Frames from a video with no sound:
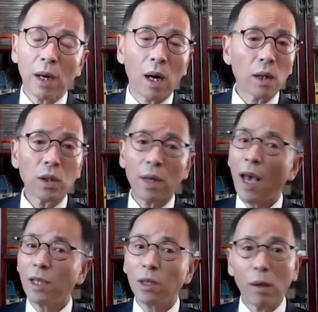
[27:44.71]
because
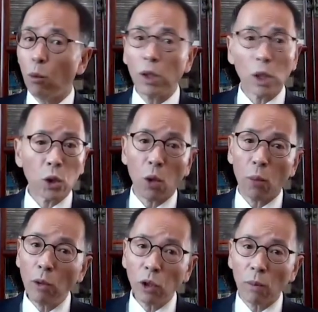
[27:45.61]
there has been
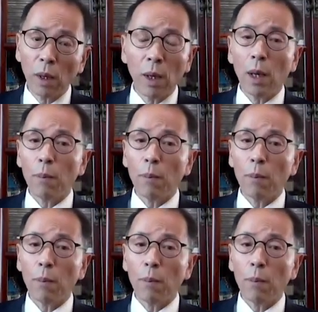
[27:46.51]
redistribution